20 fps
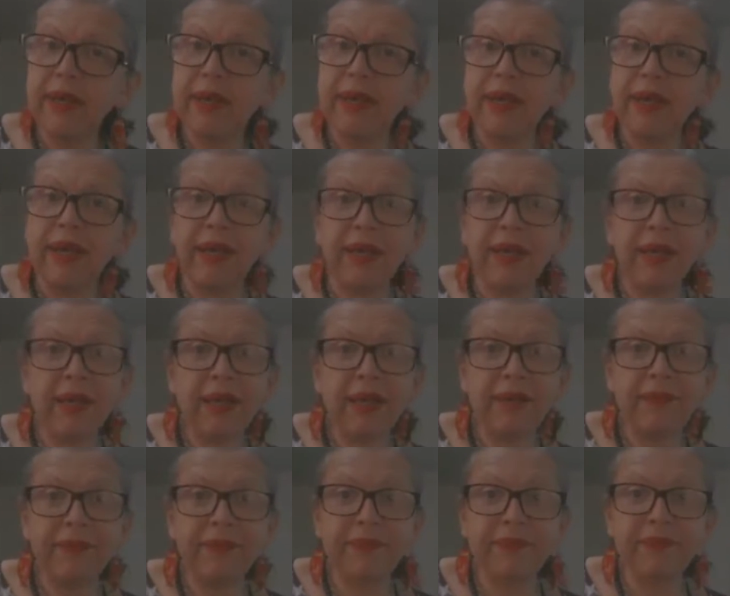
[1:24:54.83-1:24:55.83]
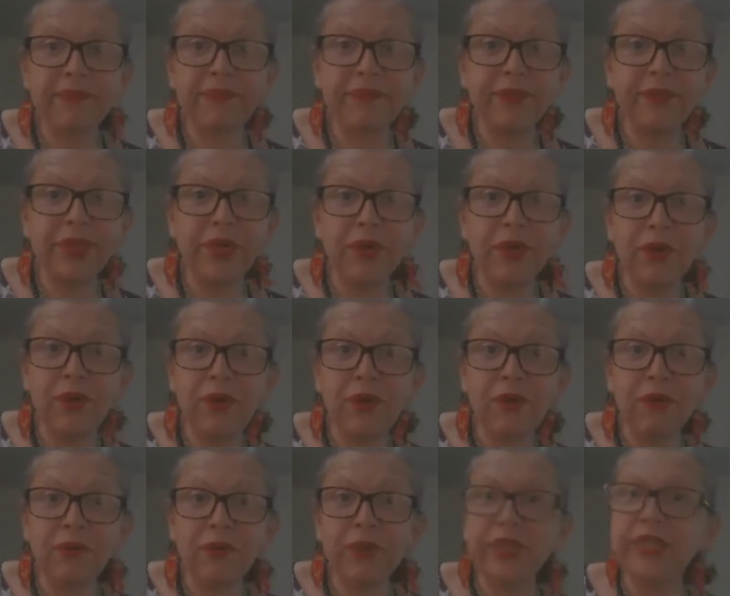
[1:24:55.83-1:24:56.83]
Uh, you
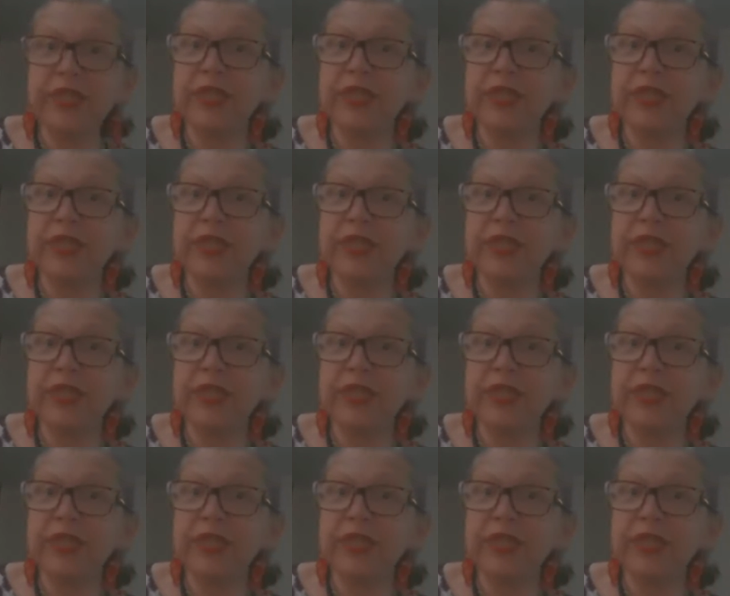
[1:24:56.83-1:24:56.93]
know, we did